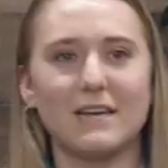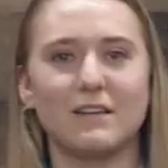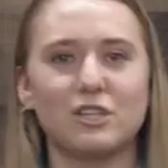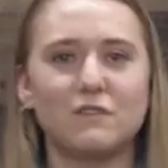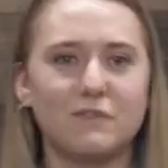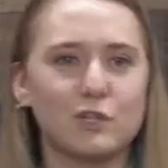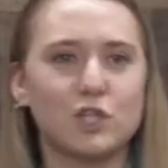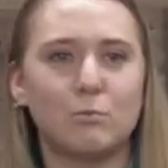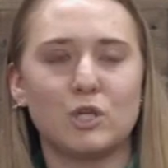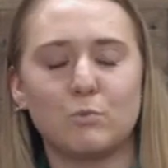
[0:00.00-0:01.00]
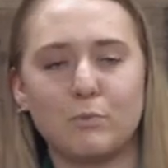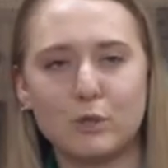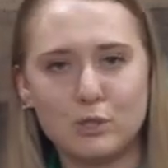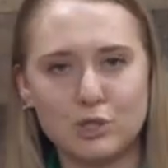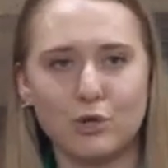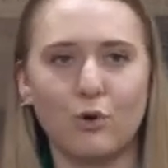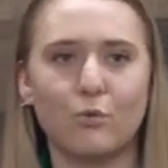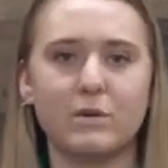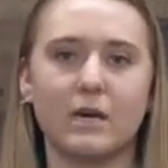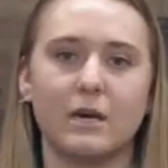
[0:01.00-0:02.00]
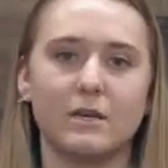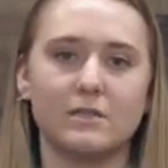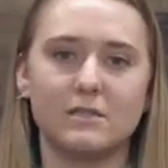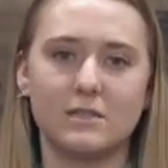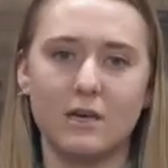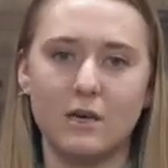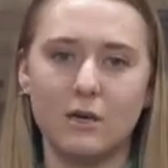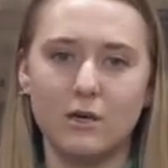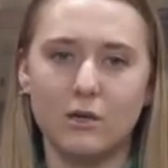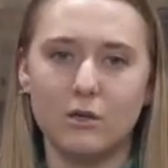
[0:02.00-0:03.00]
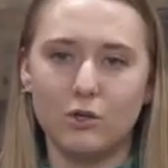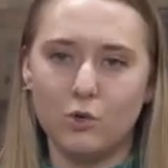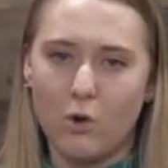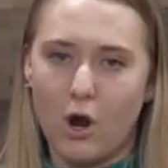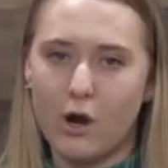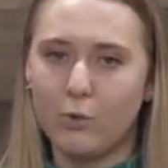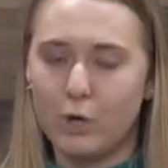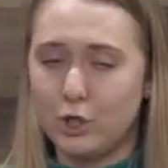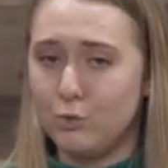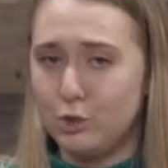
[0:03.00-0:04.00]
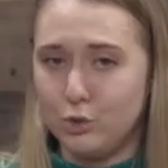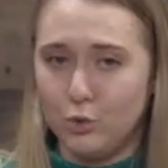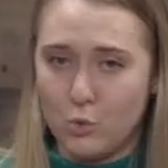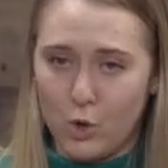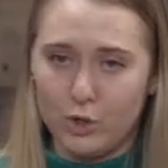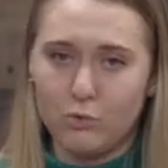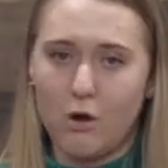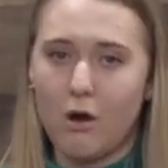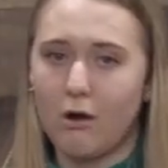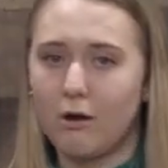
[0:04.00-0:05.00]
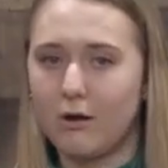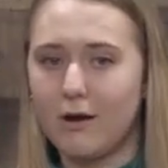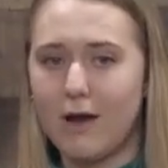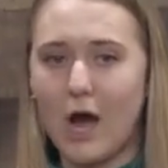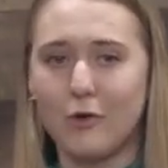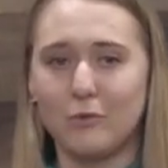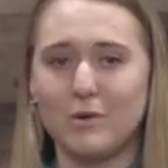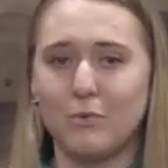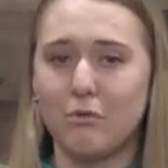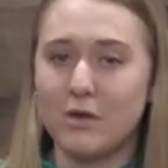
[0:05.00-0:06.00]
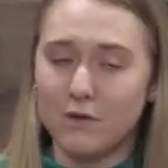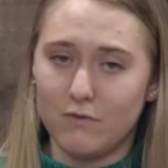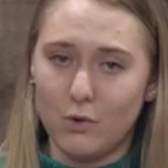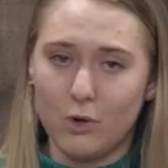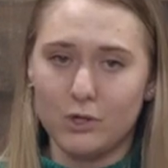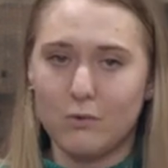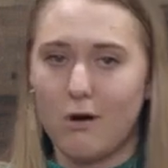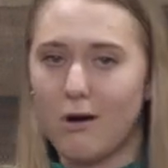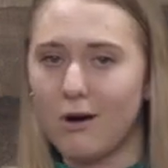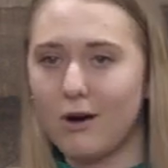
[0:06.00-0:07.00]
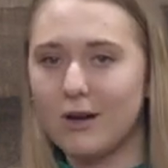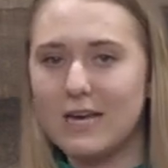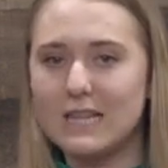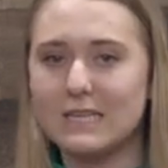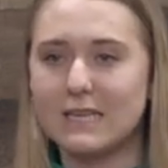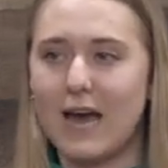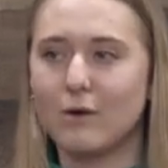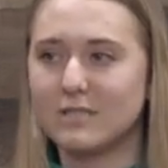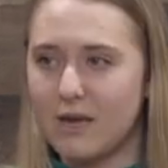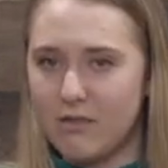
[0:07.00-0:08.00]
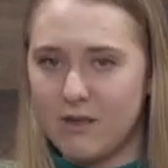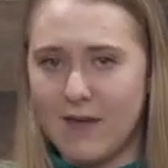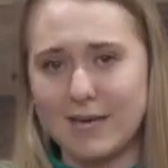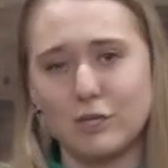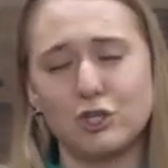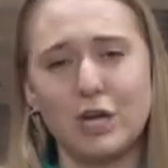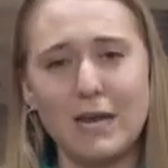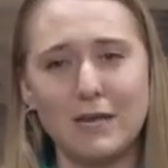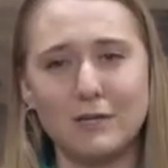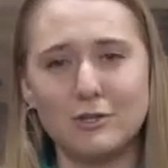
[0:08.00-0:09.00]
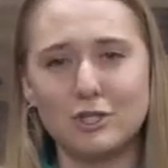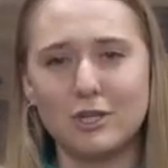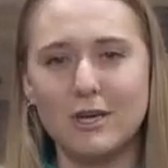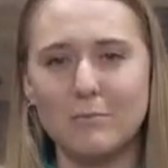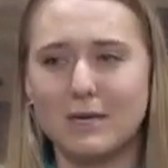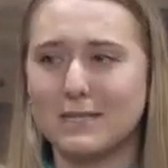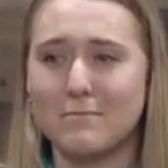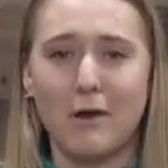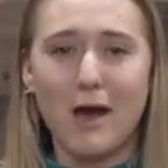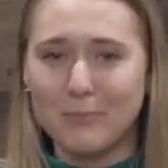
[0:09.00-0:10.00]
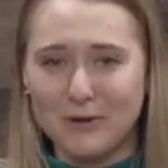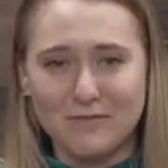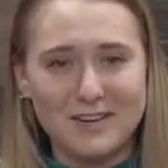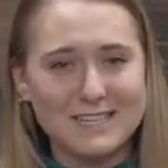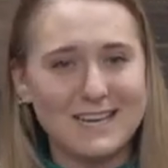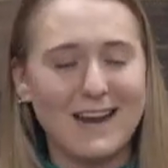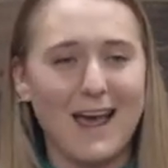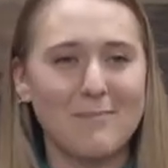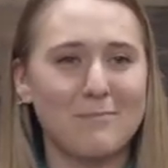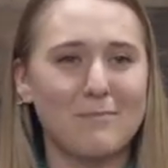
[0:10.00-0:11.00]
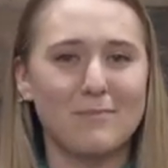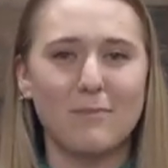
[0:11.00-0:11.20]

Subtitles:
It just feels so much more personal because you are what you do, or you are how other people think of you, or you are this outside thing that can change, because I'm not perfect and I'm